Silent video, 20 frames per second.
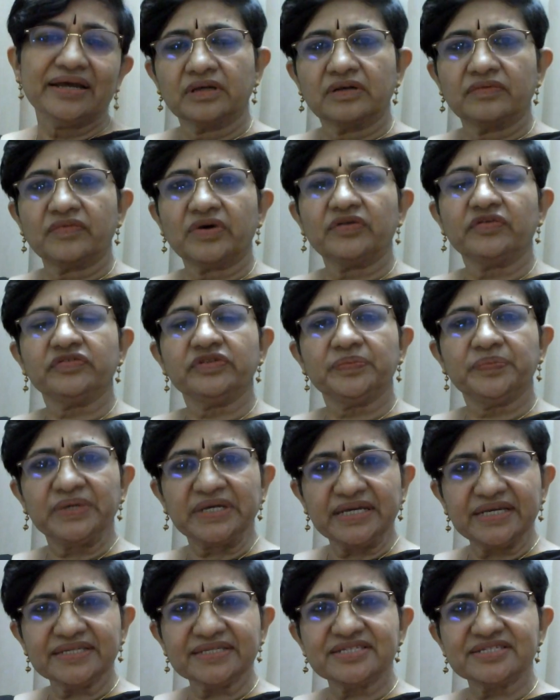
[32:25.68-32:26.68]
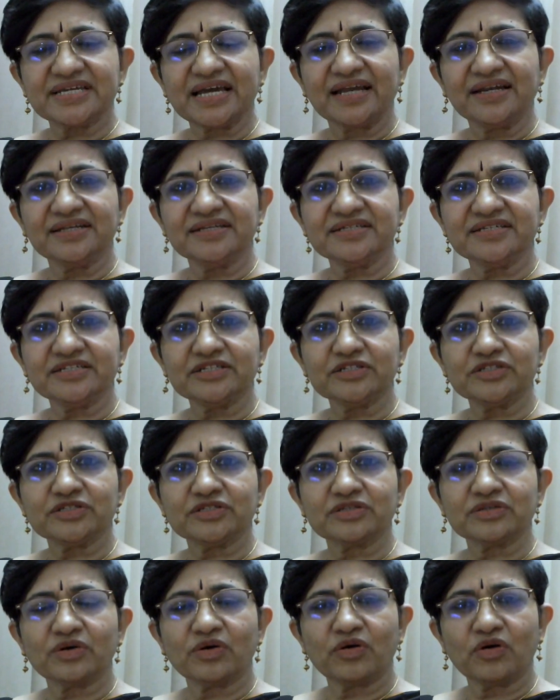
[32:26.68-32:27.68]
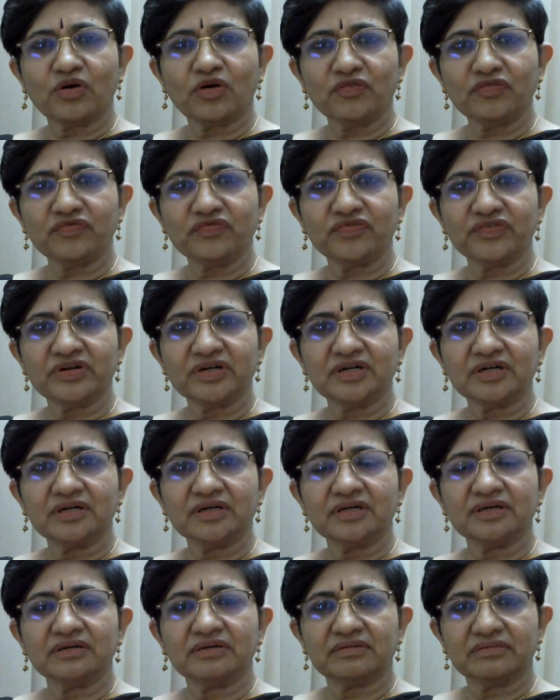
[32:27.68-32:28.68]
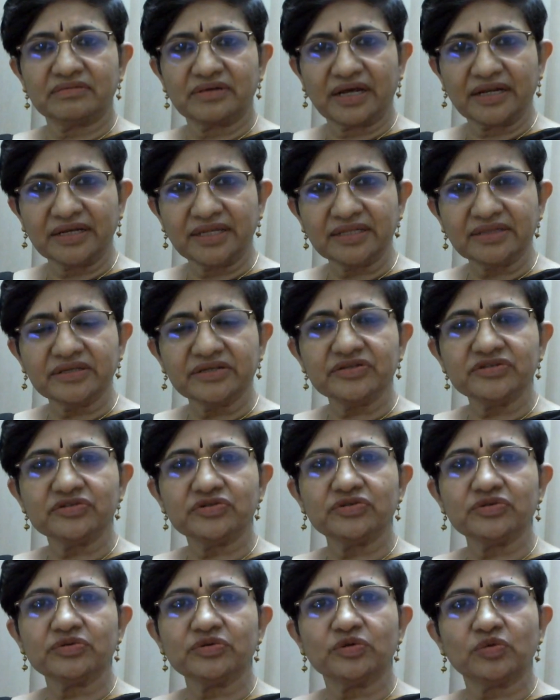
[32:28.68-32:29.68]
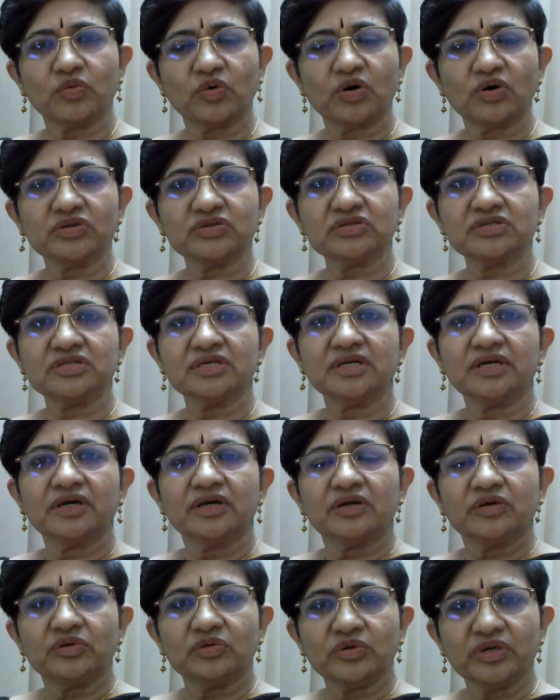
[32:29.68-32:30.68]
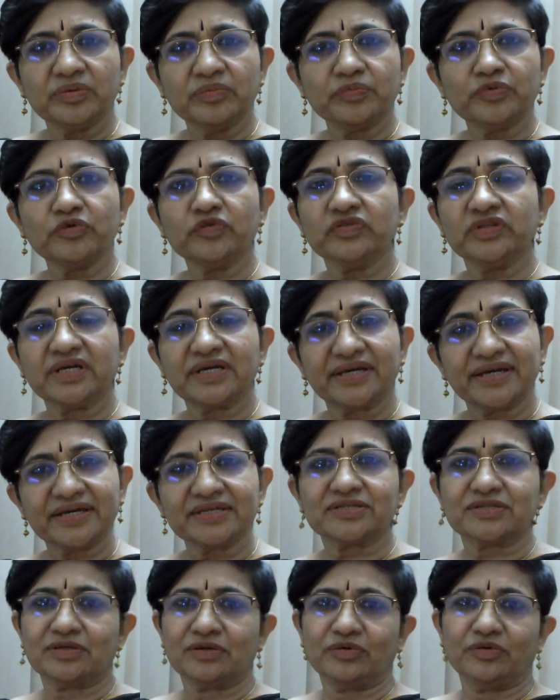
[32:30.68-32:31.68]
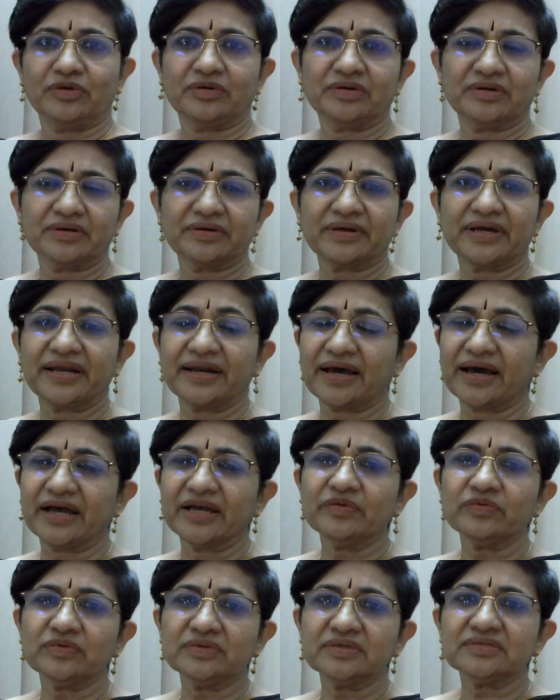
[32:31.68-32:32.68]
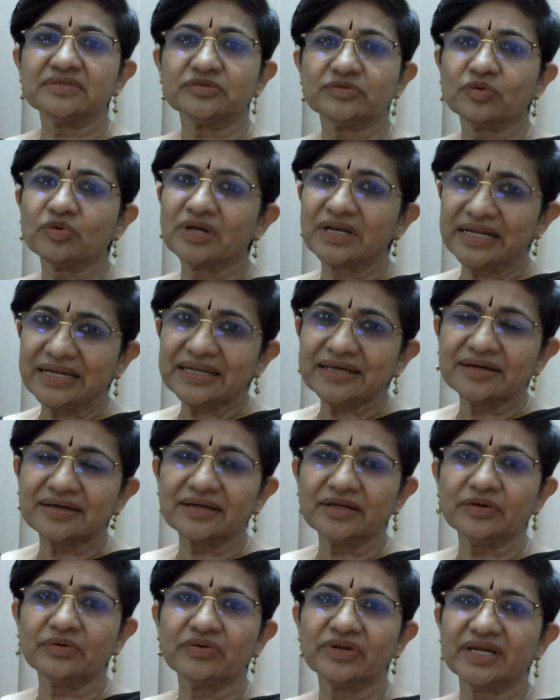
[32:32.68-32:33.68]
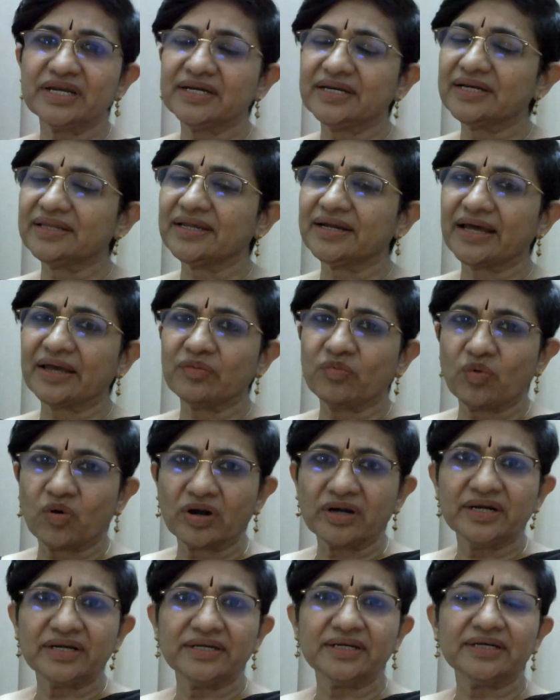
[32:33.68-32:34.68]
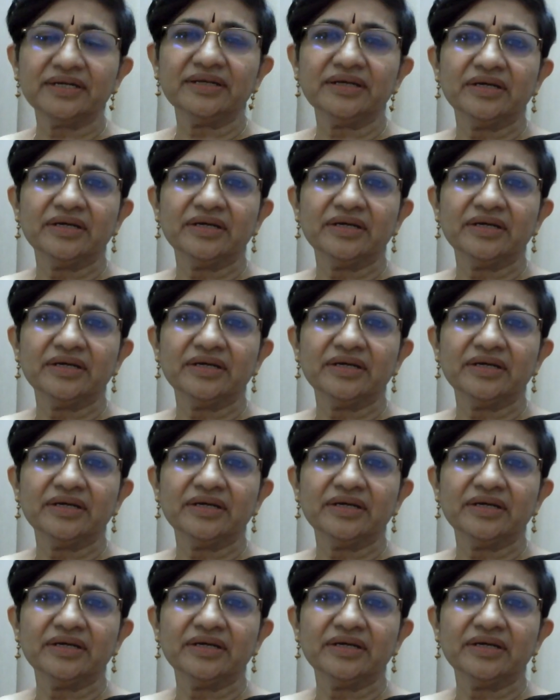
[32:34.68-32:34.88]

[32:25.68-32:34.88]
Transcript: One of the biggest challenges of running the institute was to improve the caseload, and I was so clinically oriented that I wanted,